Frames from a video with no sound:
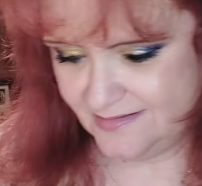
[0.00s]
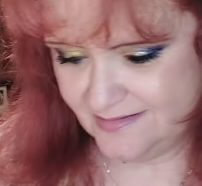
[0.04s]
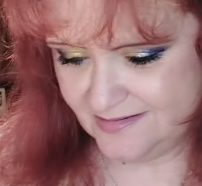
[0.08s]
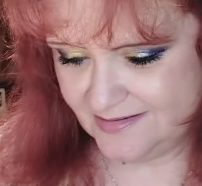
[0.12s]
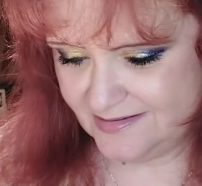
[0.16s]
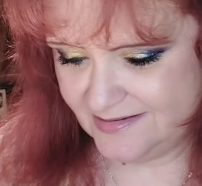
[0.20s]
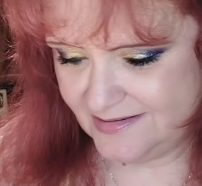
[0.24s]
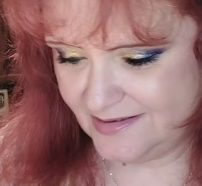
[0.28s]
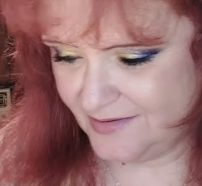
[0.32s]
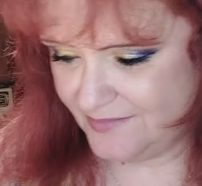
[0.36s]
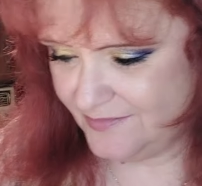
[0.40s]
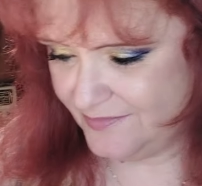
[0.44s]

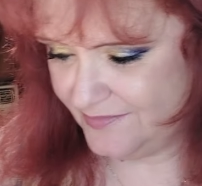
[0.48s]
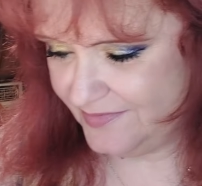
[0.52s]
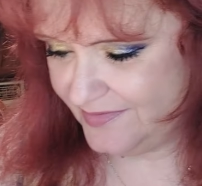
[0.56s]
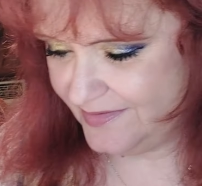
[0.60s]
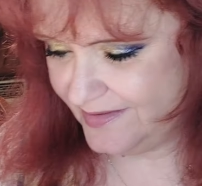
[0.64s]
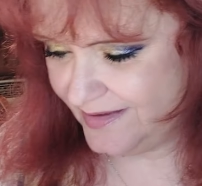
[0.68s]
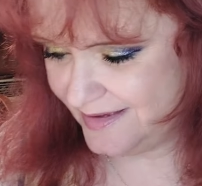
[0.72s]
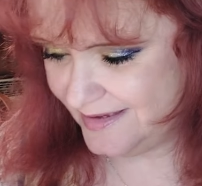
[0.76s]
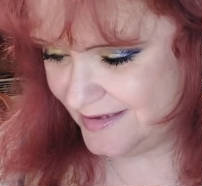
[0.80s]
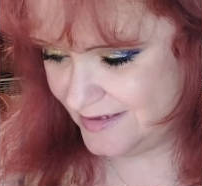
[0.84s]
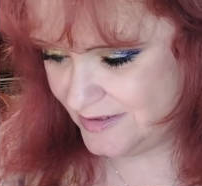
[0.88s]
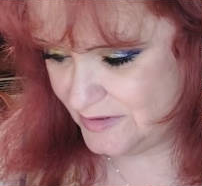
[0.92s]
So
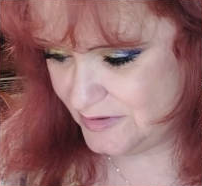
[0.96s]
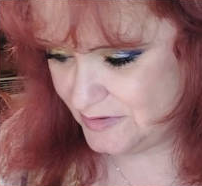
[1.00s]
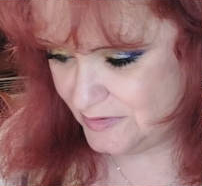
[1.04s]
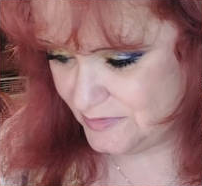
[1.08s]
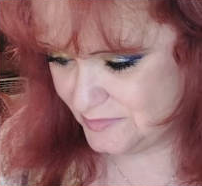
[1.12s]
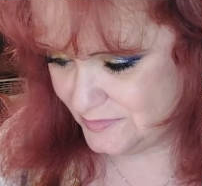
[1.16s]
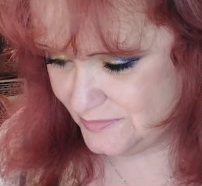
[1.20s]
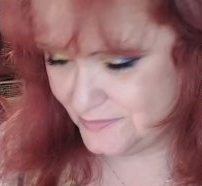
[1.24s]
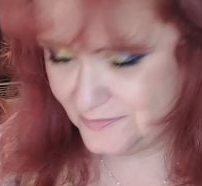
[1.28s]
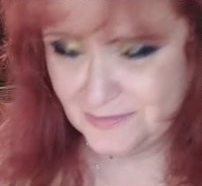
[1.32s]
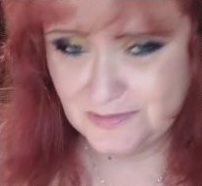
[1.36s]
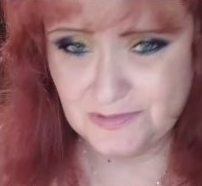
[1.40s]
thank
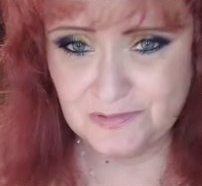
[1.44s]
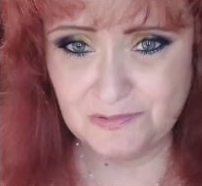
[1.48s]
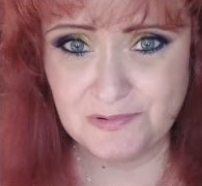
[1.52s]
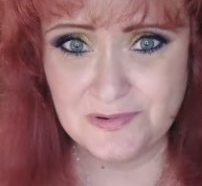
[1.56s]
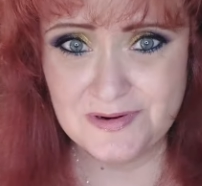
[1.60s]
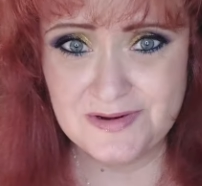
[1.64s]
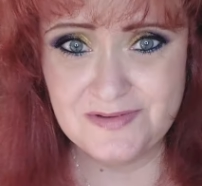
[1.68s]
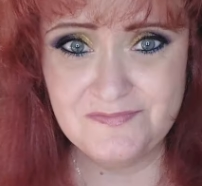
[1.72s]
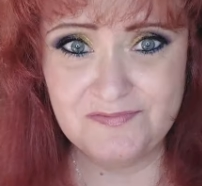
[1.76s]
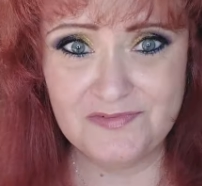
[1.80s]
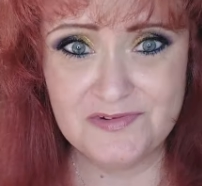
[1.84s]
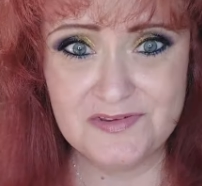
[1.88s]
you,
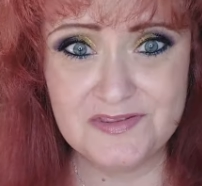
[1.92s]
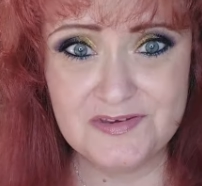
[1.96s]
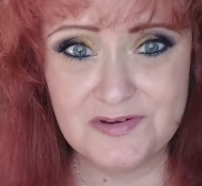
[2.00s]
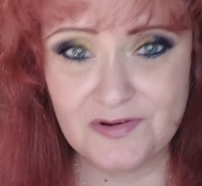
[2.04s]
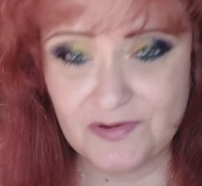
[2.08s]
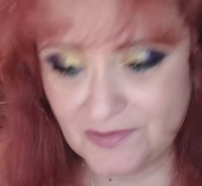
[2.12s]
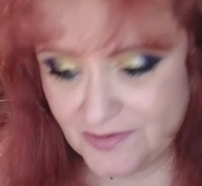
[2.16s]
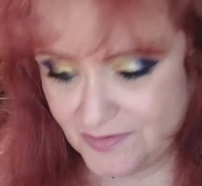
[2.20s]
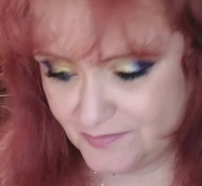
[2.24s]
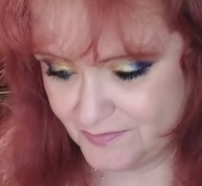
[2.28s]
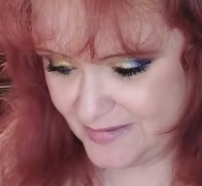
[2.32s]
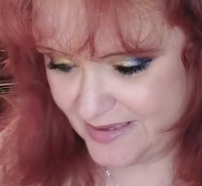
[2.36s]
Lori, for
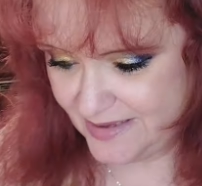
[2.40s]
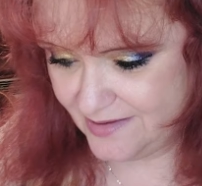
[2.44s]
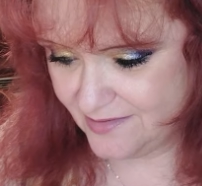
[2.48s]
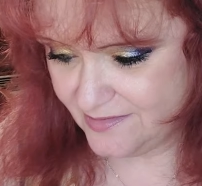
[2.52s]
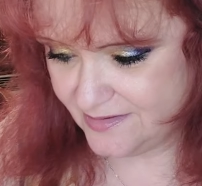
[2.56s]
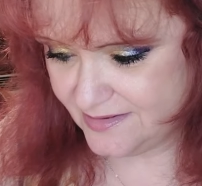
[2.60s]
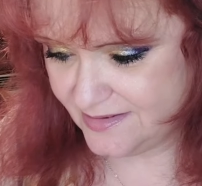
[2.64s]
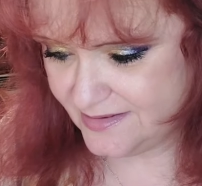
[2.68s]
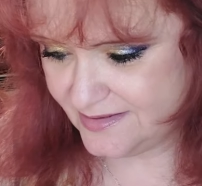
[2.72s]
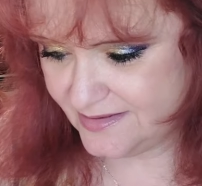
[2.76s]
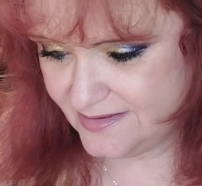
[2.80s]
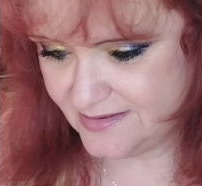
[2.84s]
turning me
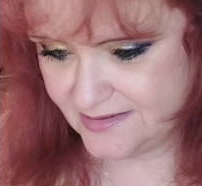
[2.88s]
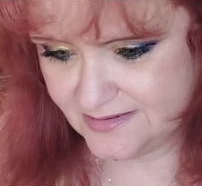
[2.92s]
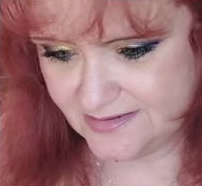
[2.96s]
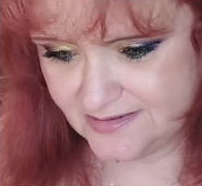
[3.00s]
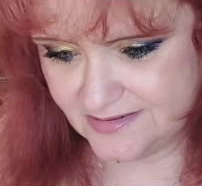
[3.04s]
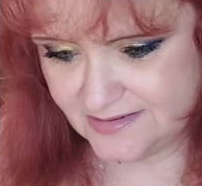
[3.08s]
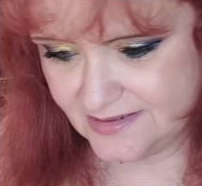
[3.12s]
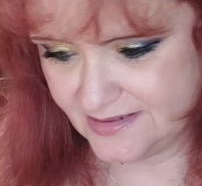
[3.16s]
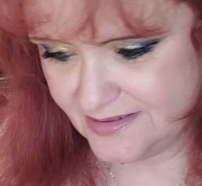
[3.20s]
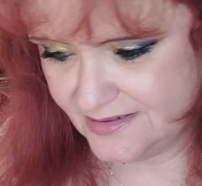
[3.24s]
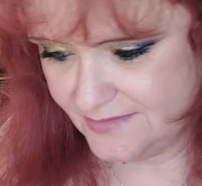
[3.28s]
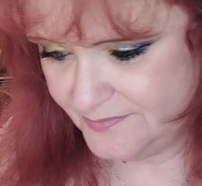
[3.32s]
on to
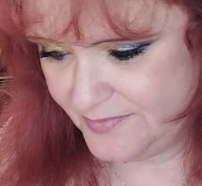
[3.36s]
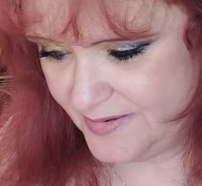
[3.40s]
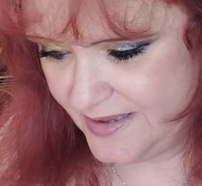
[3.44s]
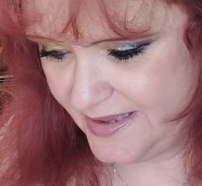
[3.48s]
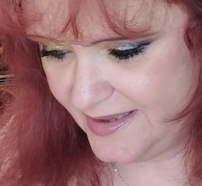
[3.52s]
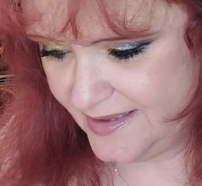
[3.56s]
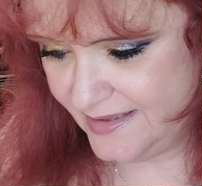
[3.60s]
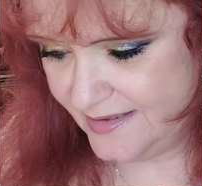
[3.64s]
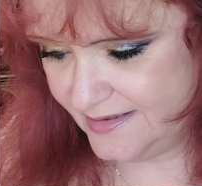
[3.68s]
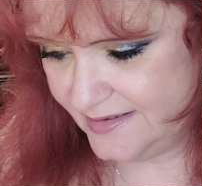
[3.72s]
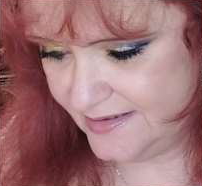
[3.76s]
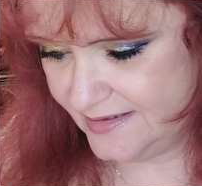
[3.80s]
this
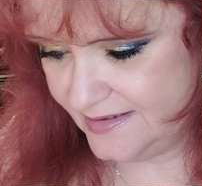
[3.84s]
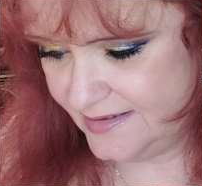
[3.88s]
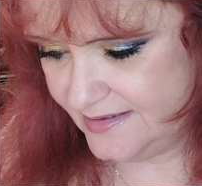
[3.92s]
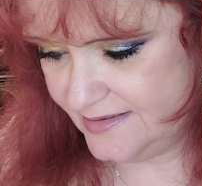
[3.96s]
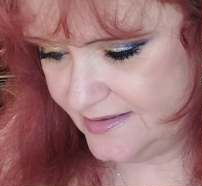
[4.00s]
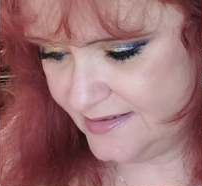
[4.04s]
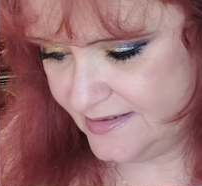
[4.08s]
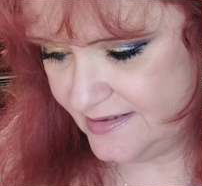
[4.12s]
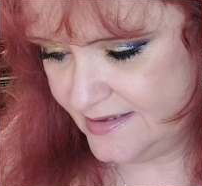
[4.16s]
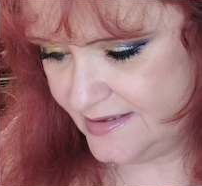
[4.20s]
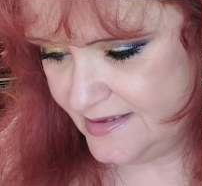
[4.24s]
palette.